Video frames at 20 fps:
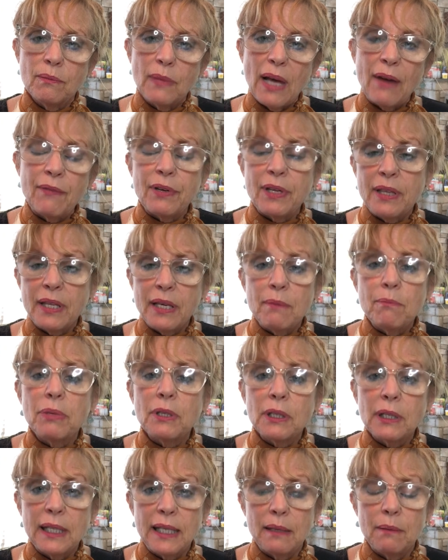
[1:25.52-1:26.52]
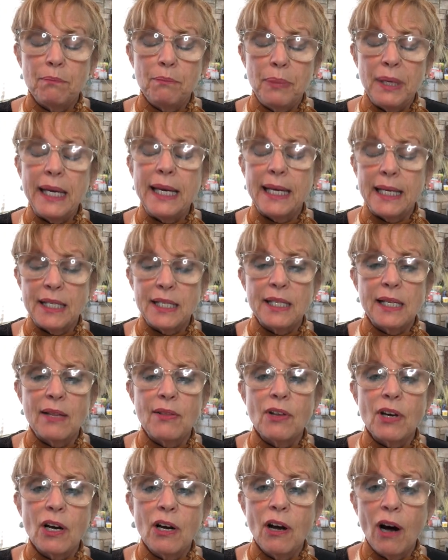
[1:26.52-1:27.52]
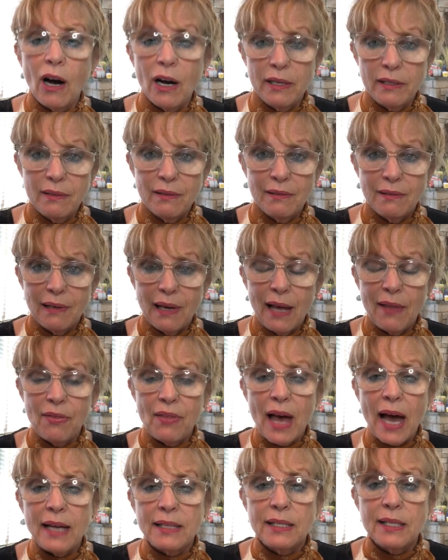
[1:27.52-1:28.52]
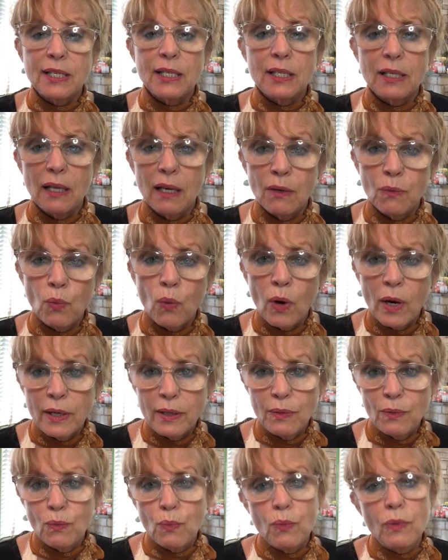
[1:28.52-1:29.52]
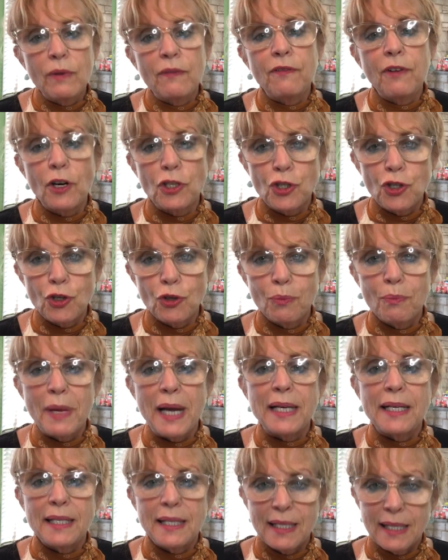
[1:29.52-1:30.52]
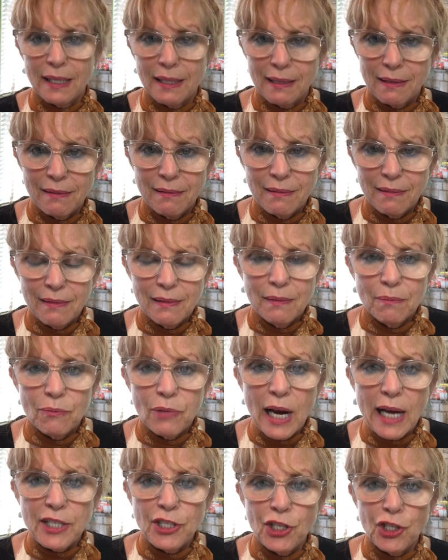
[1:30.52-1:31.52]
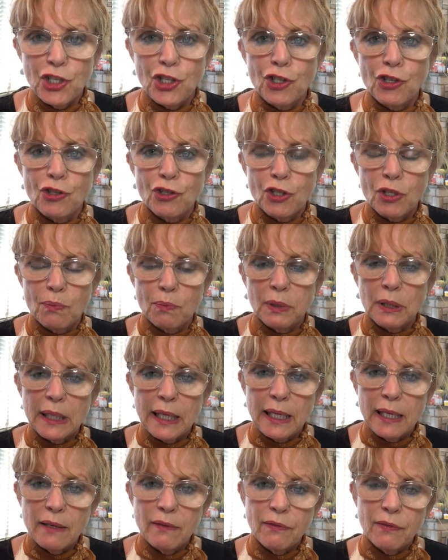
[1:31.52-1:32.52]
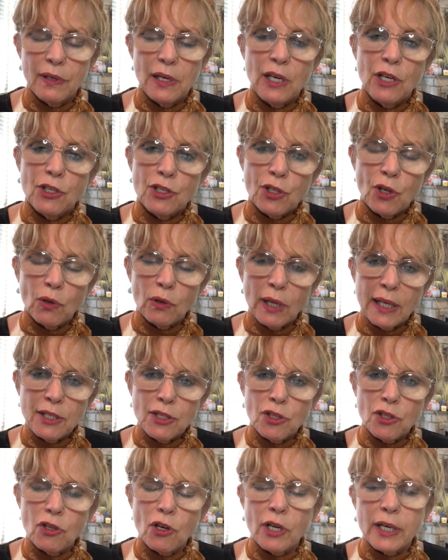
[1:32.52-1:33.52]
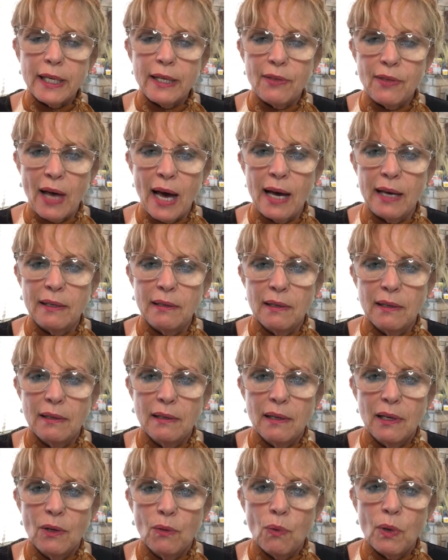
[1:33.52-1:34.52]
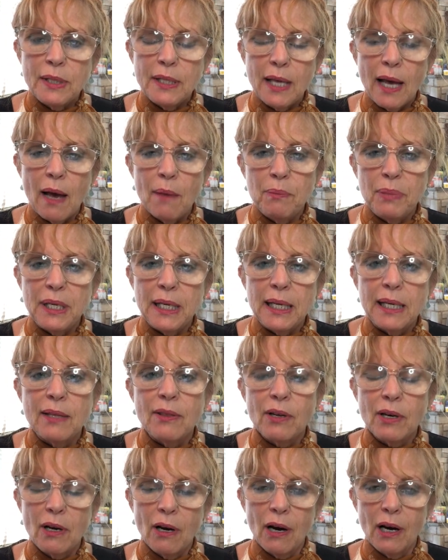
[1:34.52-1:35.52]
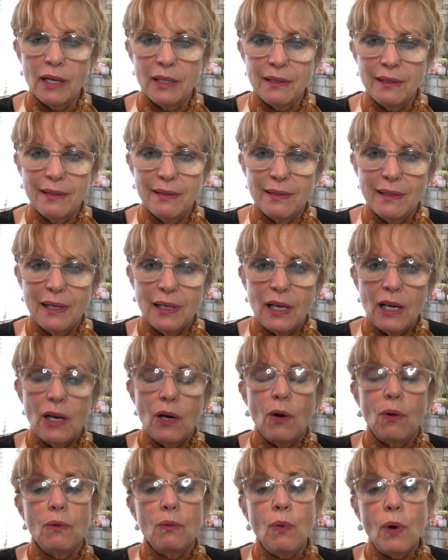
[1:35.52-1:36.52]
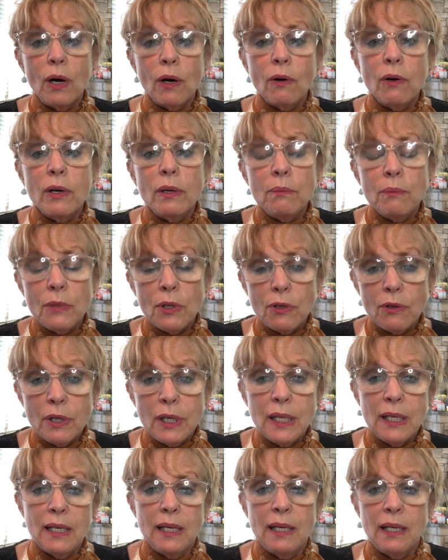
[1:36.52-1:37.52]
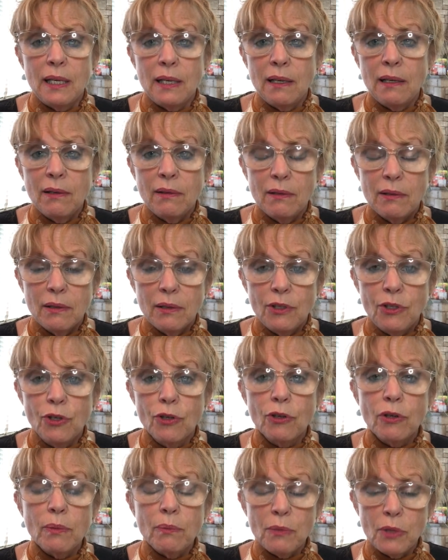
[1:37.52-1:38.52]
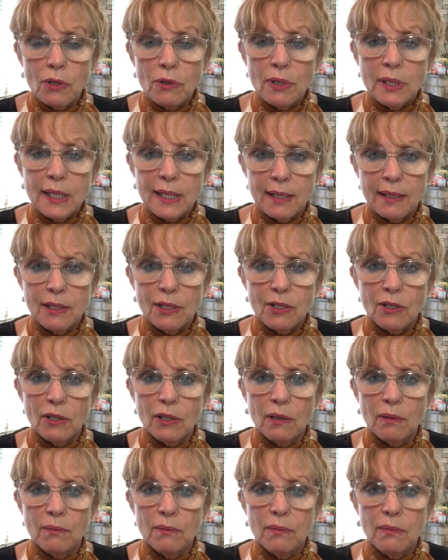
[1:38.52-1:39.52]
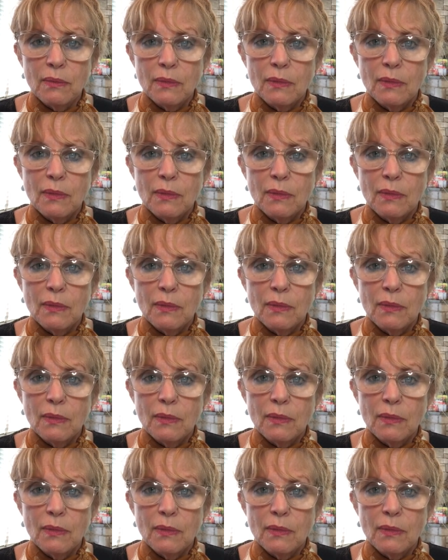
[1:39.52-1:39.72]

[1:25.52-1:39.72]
everything begins in the gut, and that's what functional medicine practitioners believe. So let's look at that. What's happening in the gut? Well, immunity, your immune system